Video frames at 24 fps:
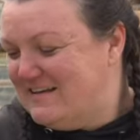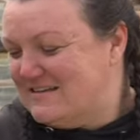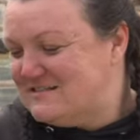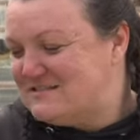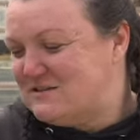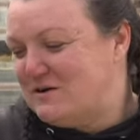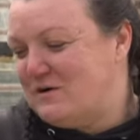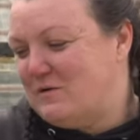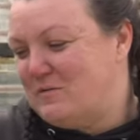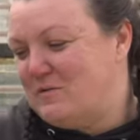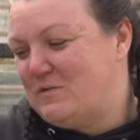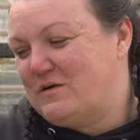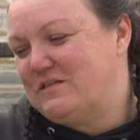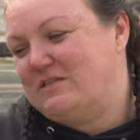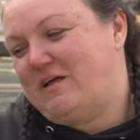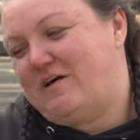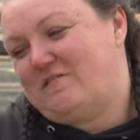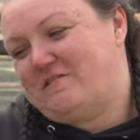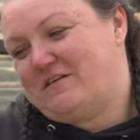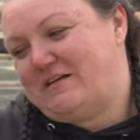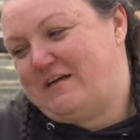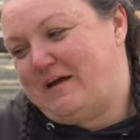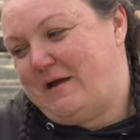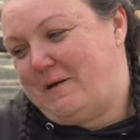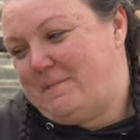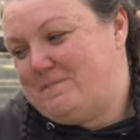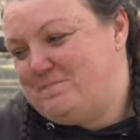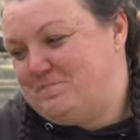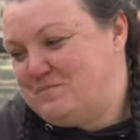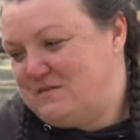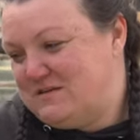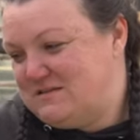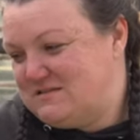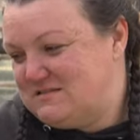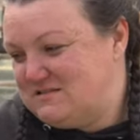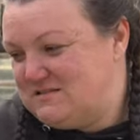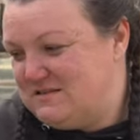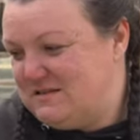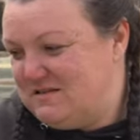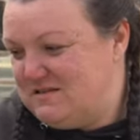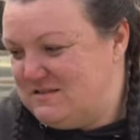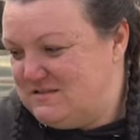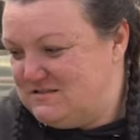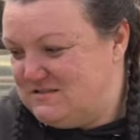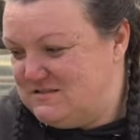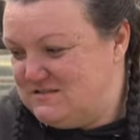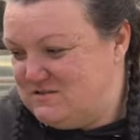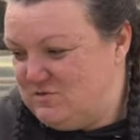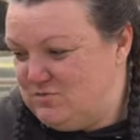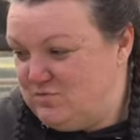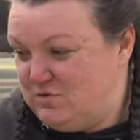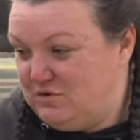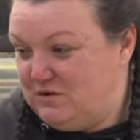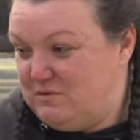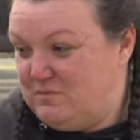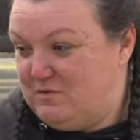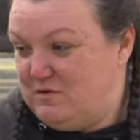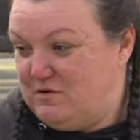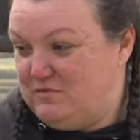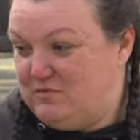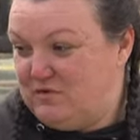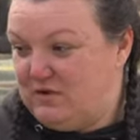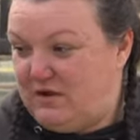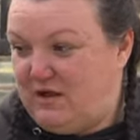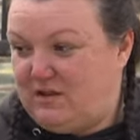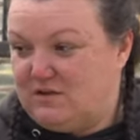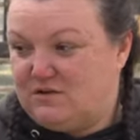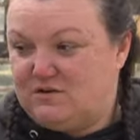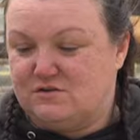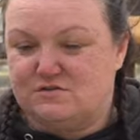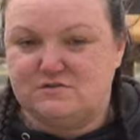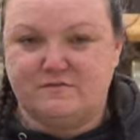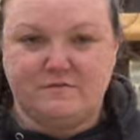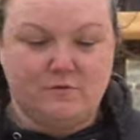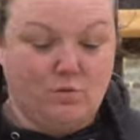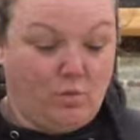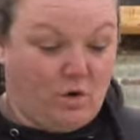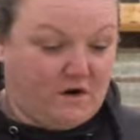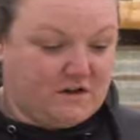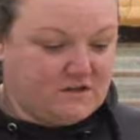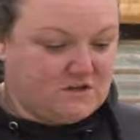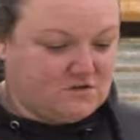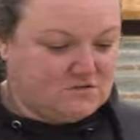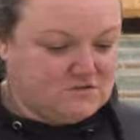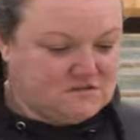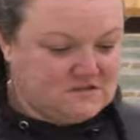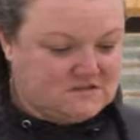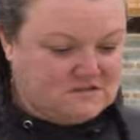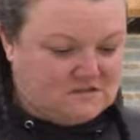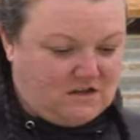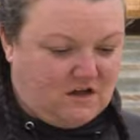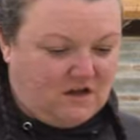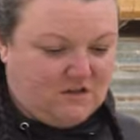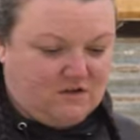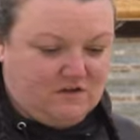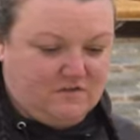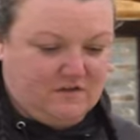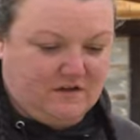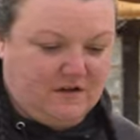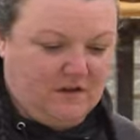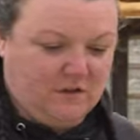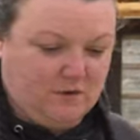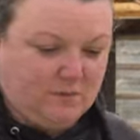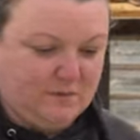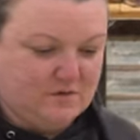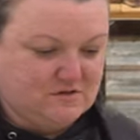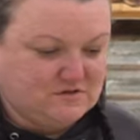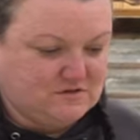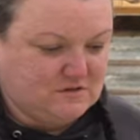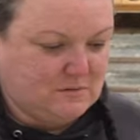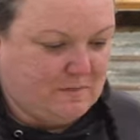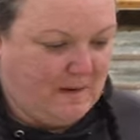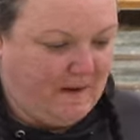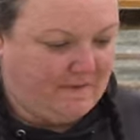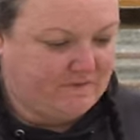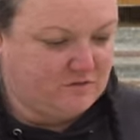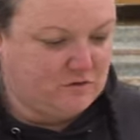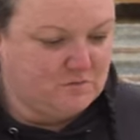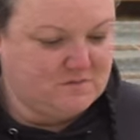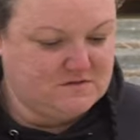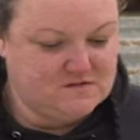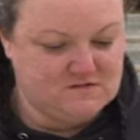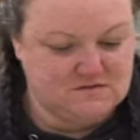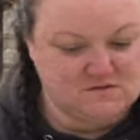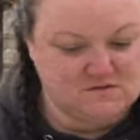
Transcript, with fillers: So we're loving it. This, this is a really beautiful color. So if you want to use this color, the color we use in the bathroom, this